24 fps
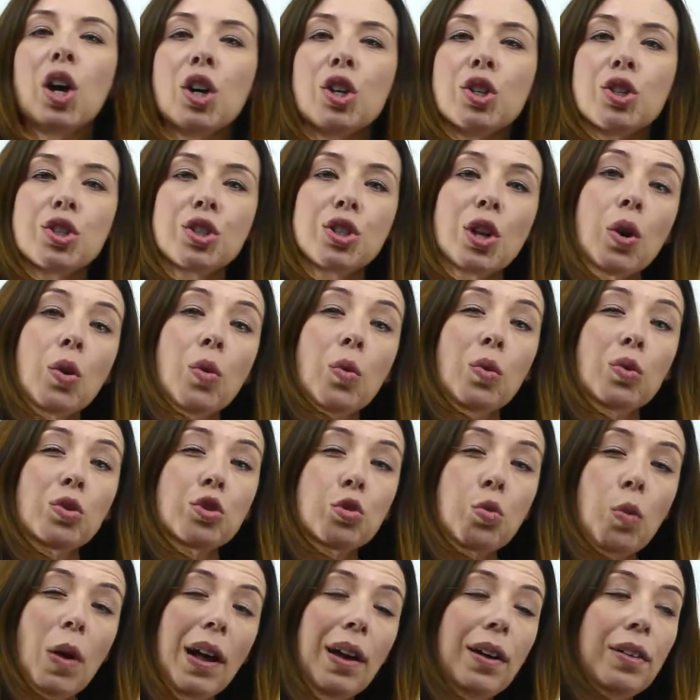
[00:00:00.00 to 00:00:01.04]
So
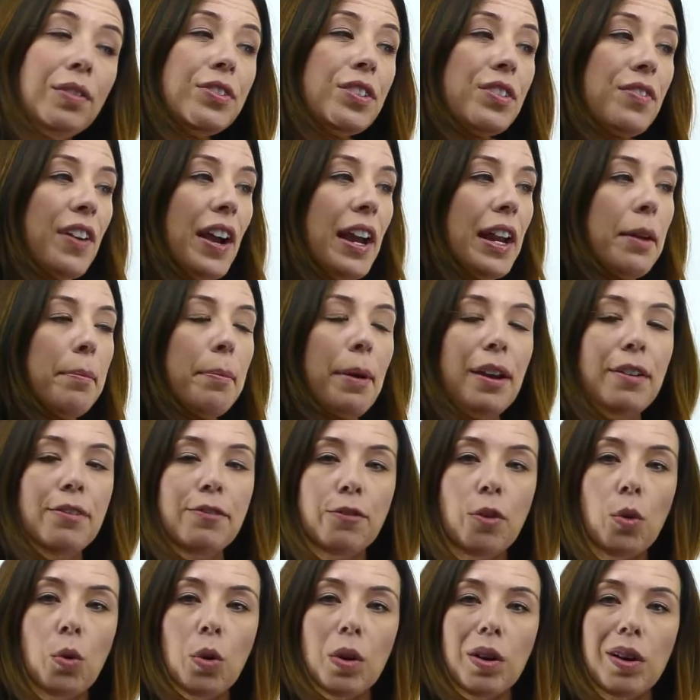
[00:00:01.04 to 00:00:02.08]
12 divided by
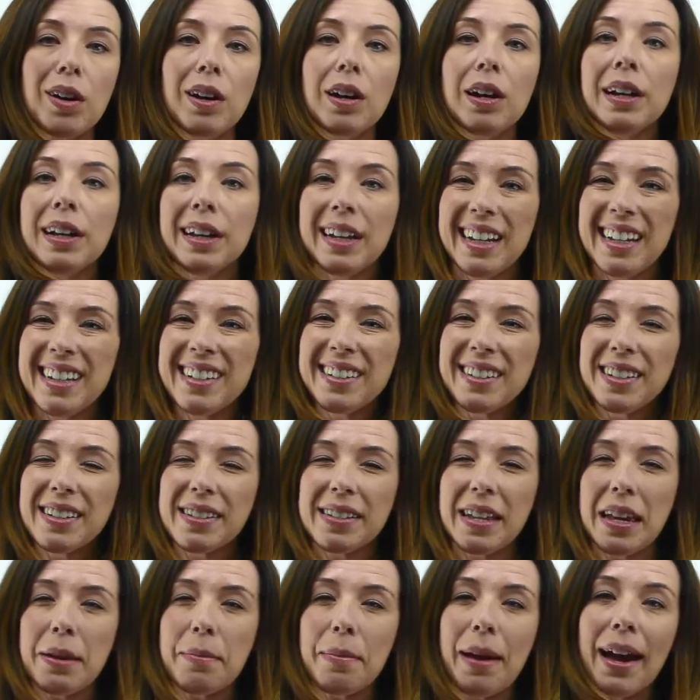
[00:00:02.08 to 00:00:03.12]
4 is the
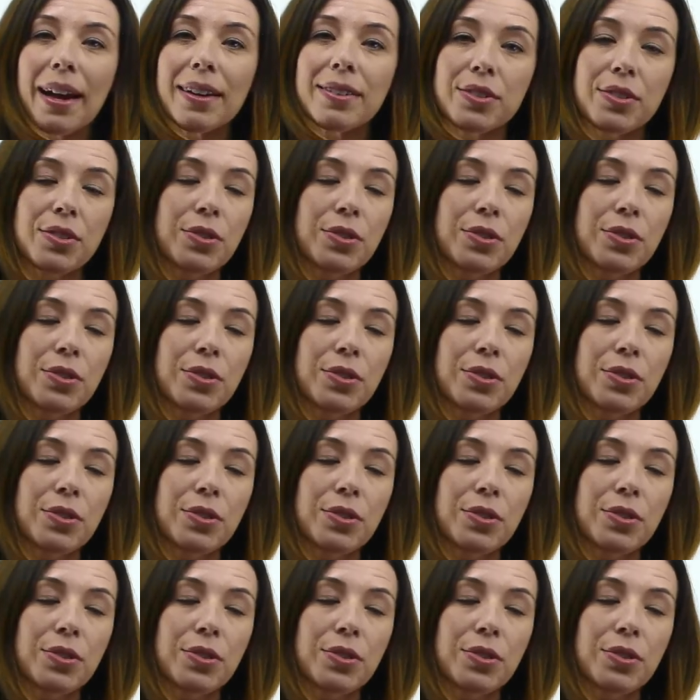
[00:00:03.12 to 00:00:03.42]
same as